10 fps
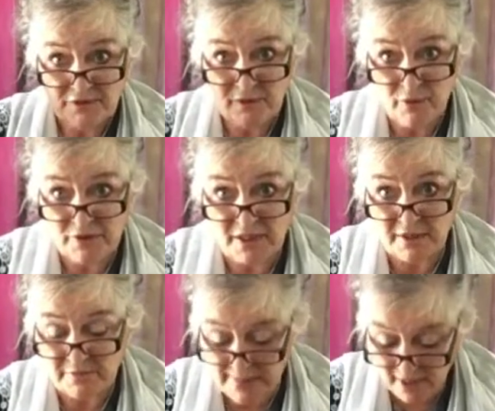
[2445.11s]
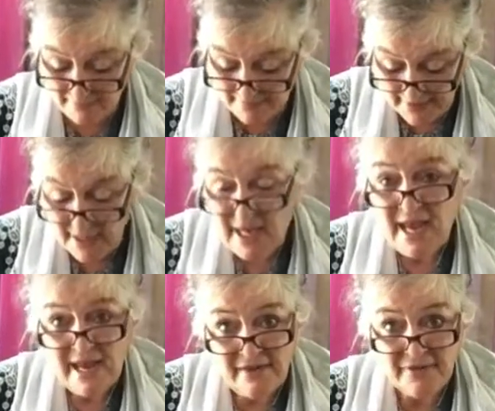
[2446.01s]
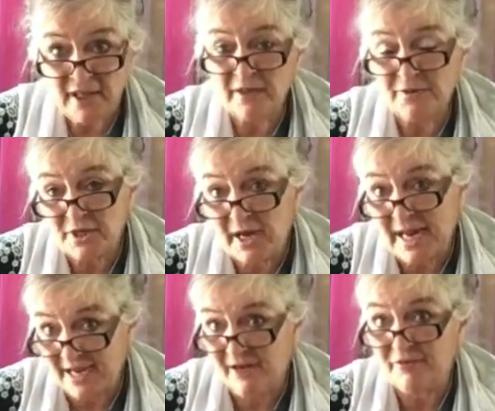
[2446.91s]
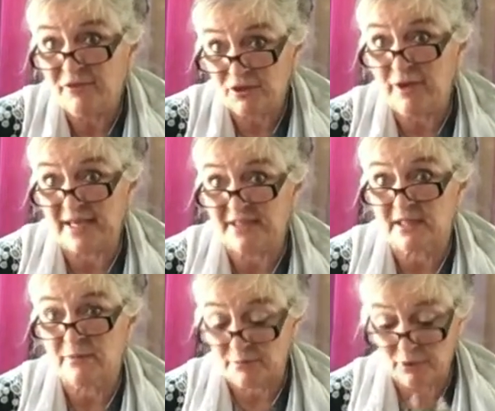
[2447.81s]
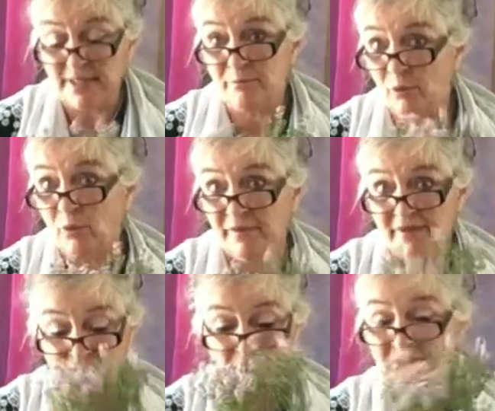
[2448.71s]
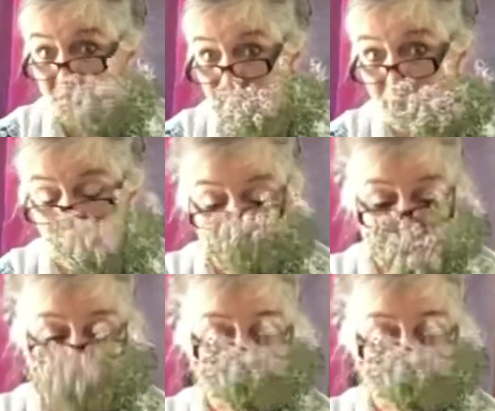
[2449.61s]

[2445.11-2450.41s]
See all those colours behind me? Every colour that I have, you get some. You get a ball of it, nice big ball.